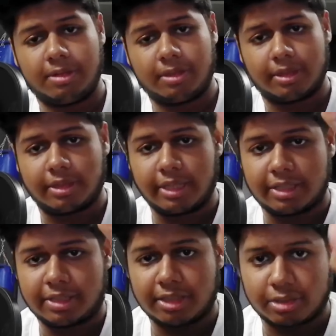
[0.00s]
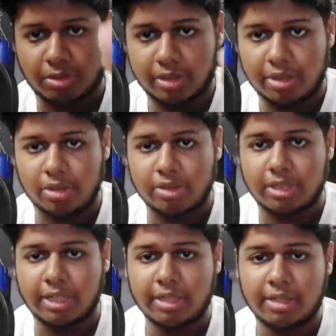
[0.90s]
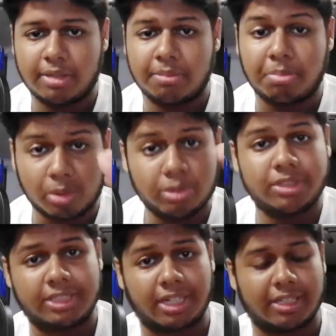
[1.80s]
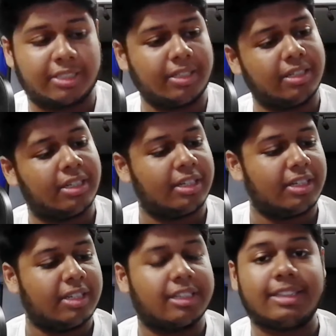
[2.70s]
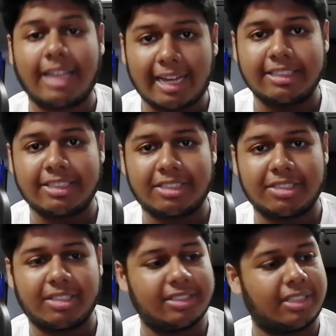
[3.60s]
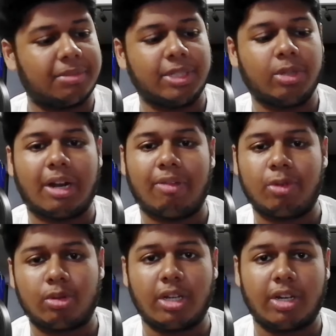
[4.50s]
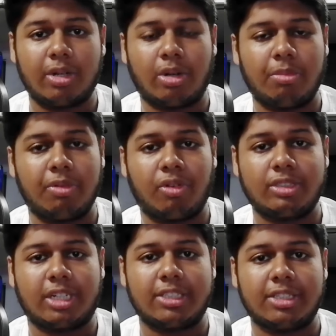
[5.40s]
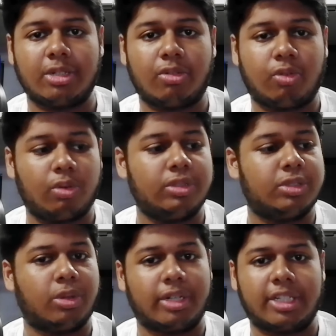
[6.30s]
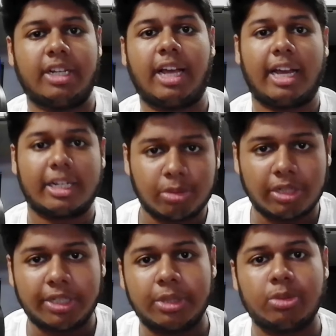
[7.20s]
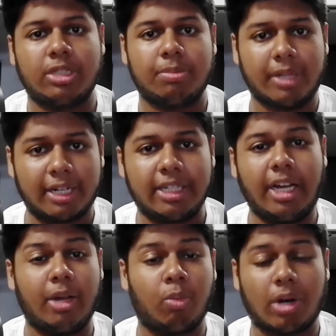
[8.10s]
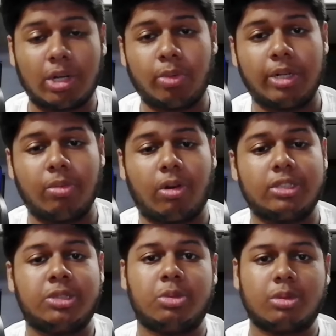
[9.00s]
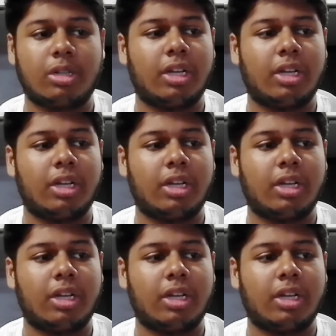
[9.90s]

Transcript: This is what it looks like. Boost charging. That's something you'll have to turn on before charging your phone so it can actually use up the entire 120 watts to